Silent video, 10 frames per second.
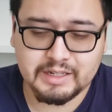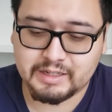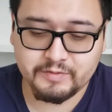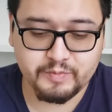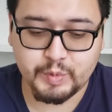
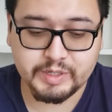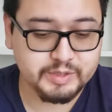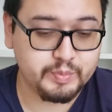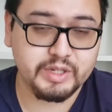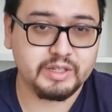I've, it's
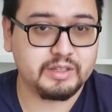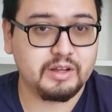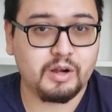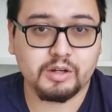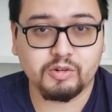been
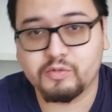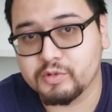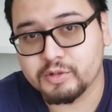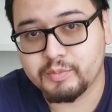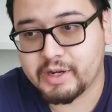all
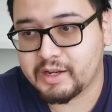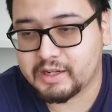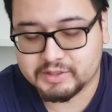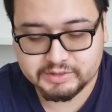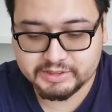over my
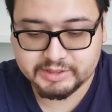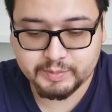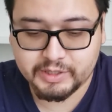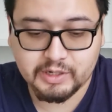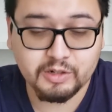house. It's
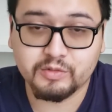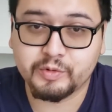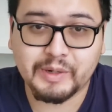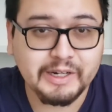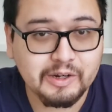been all over
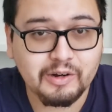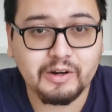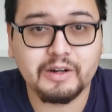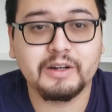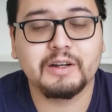my
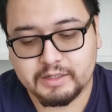car.